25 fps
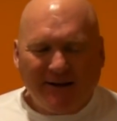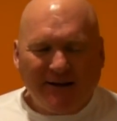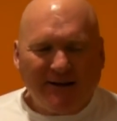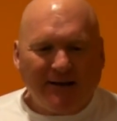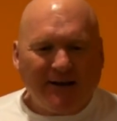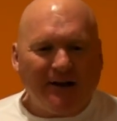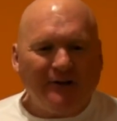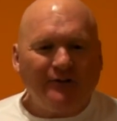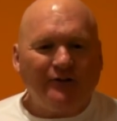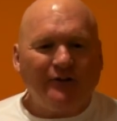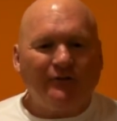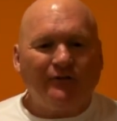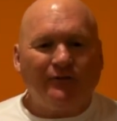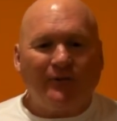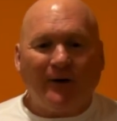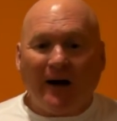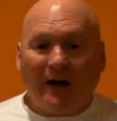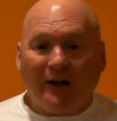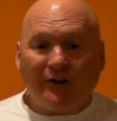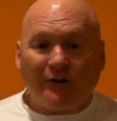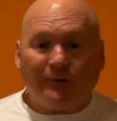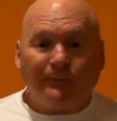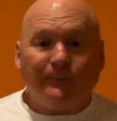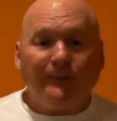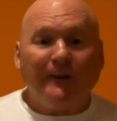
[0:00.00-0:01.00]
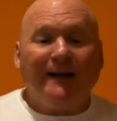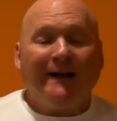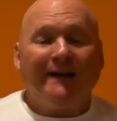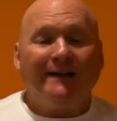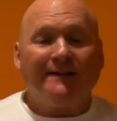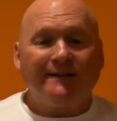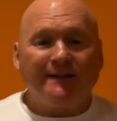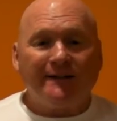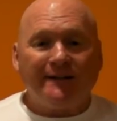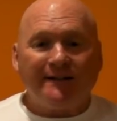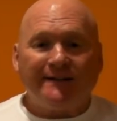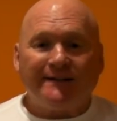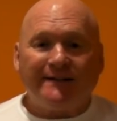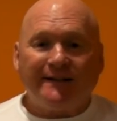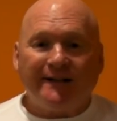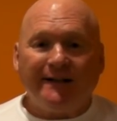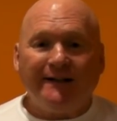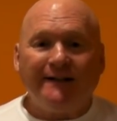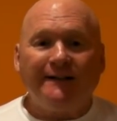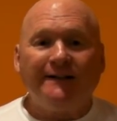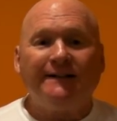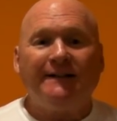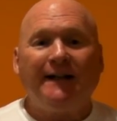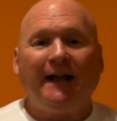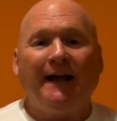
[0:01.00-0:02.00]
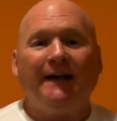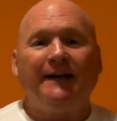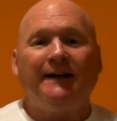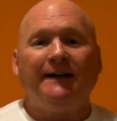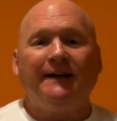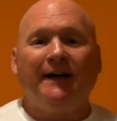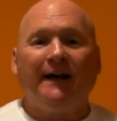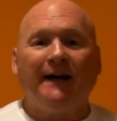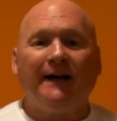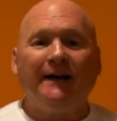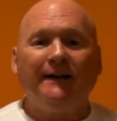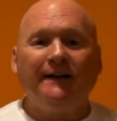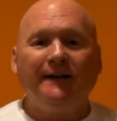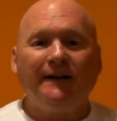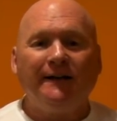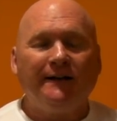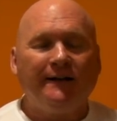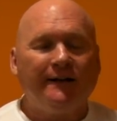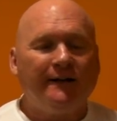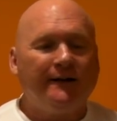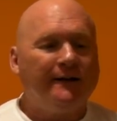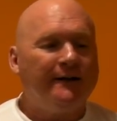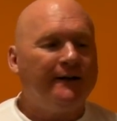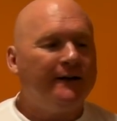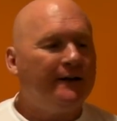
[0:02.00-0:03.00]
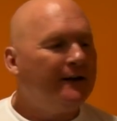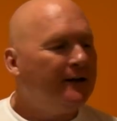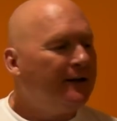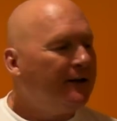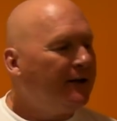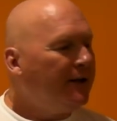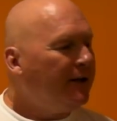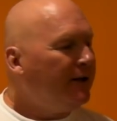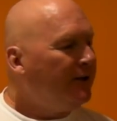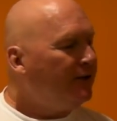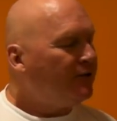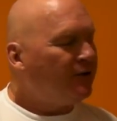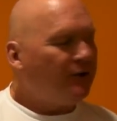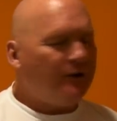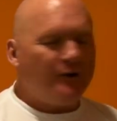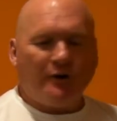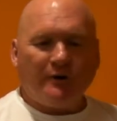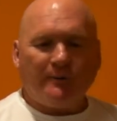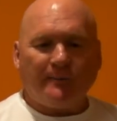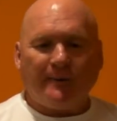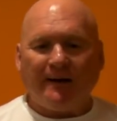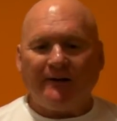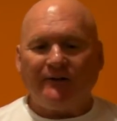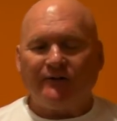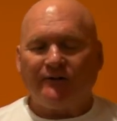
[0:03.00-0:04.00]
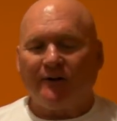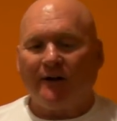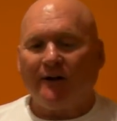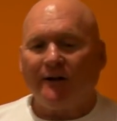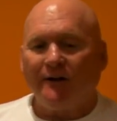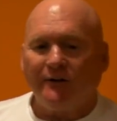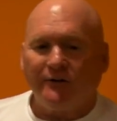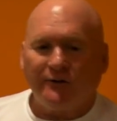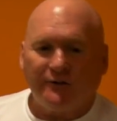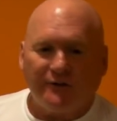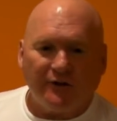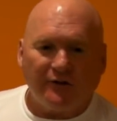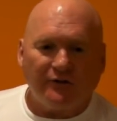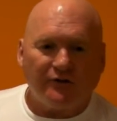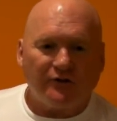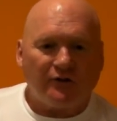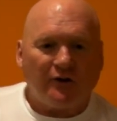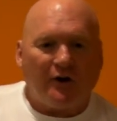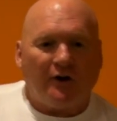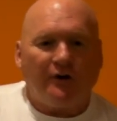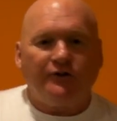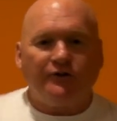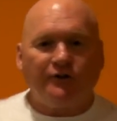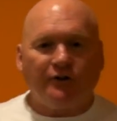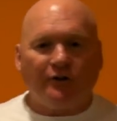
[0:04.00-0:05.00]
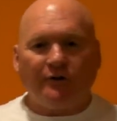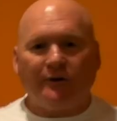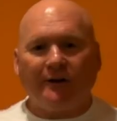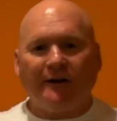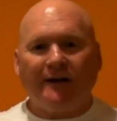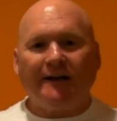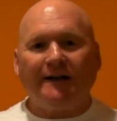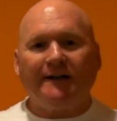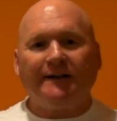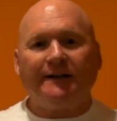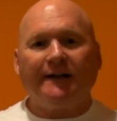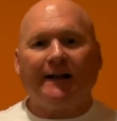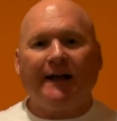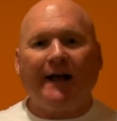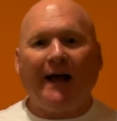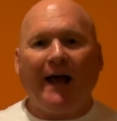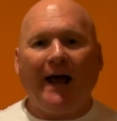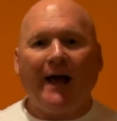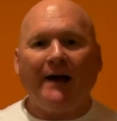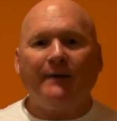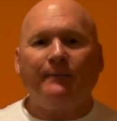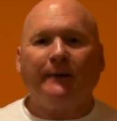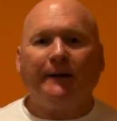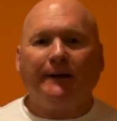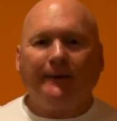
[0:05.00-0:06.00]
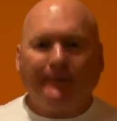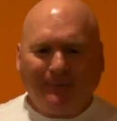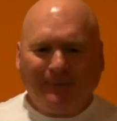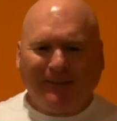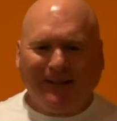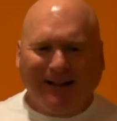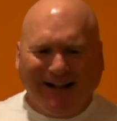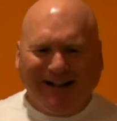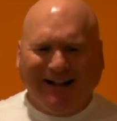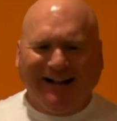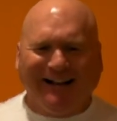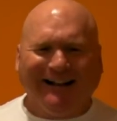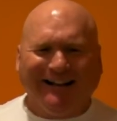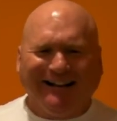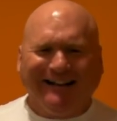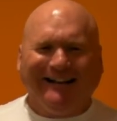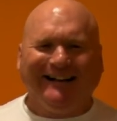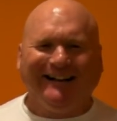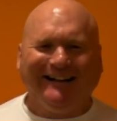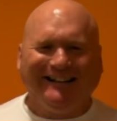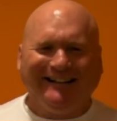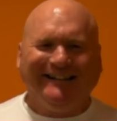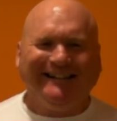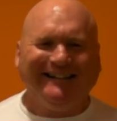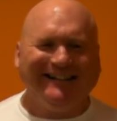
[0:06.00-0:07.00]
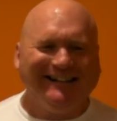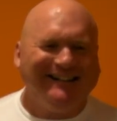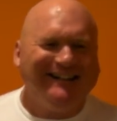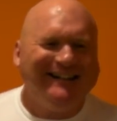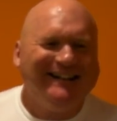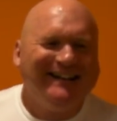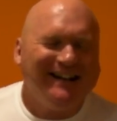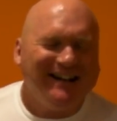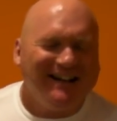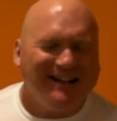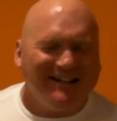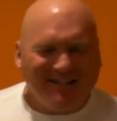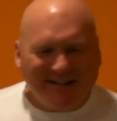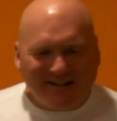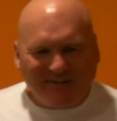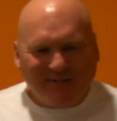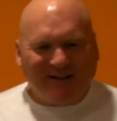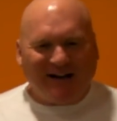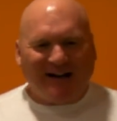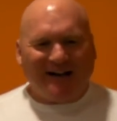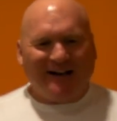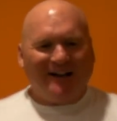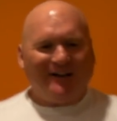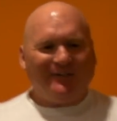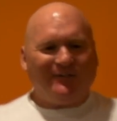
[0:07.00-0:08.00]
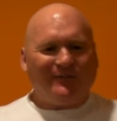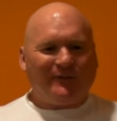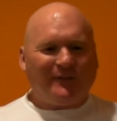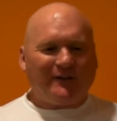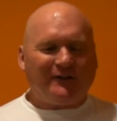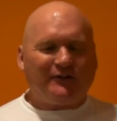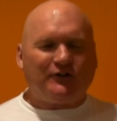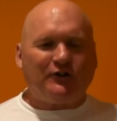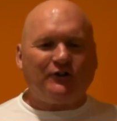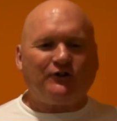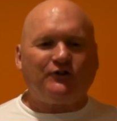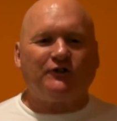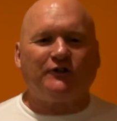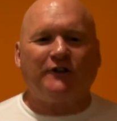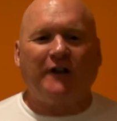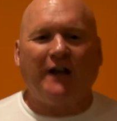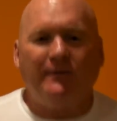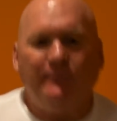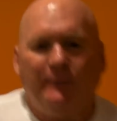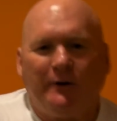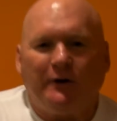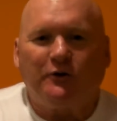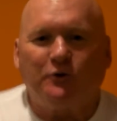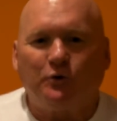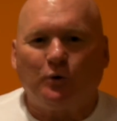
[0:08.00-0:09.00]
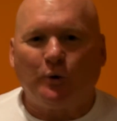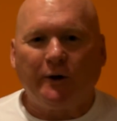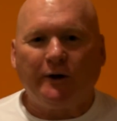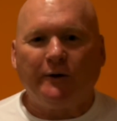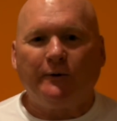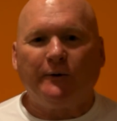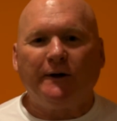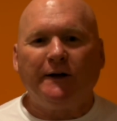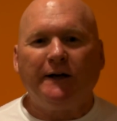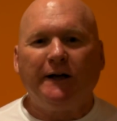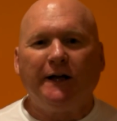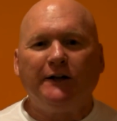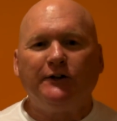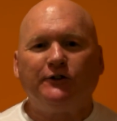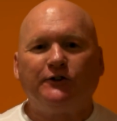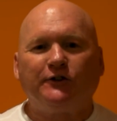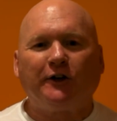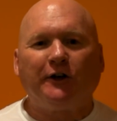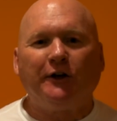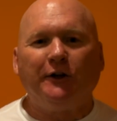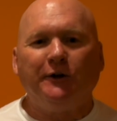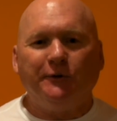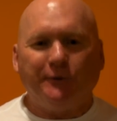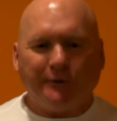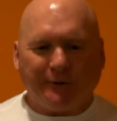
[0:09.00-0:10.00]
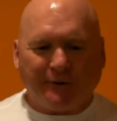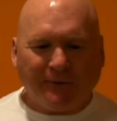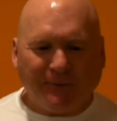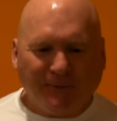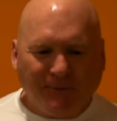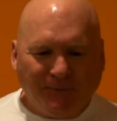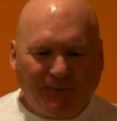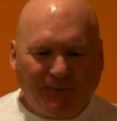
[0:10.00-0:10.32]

I said, "Father, is it a sin to date a nun?" He said, "No, my son, it's just as long as you don't get into the habit." And then when I left, the sisters gave me a 21 nun salute.